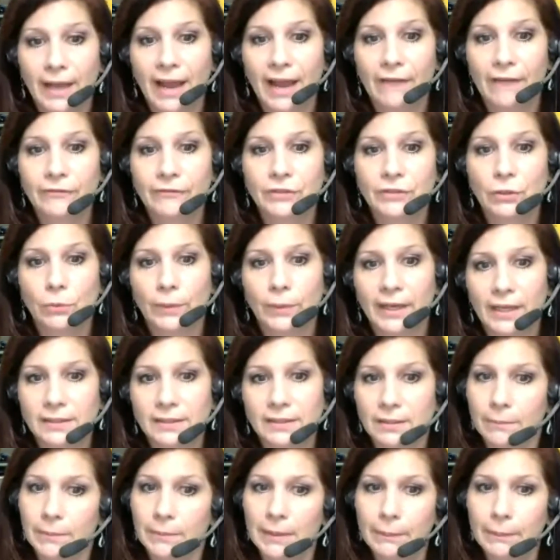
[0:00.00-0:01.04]
after we get
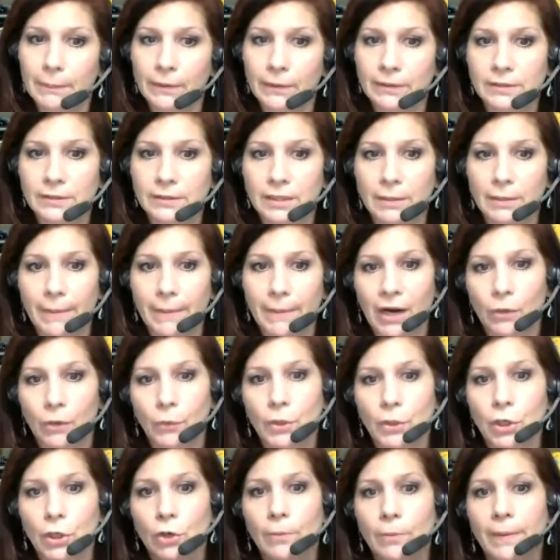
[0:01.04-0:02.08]
some people into the back
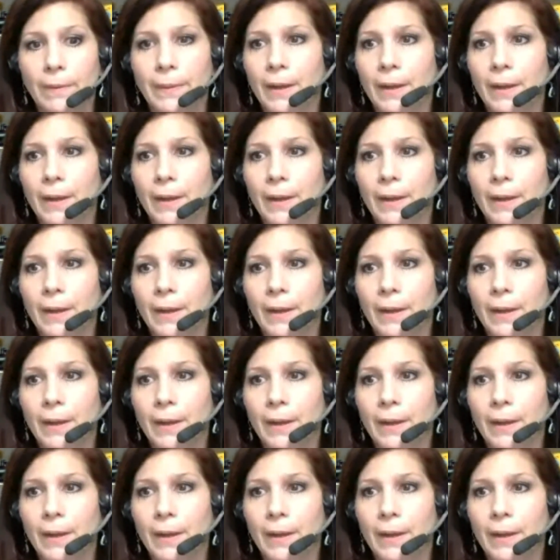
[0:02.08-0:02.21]
room,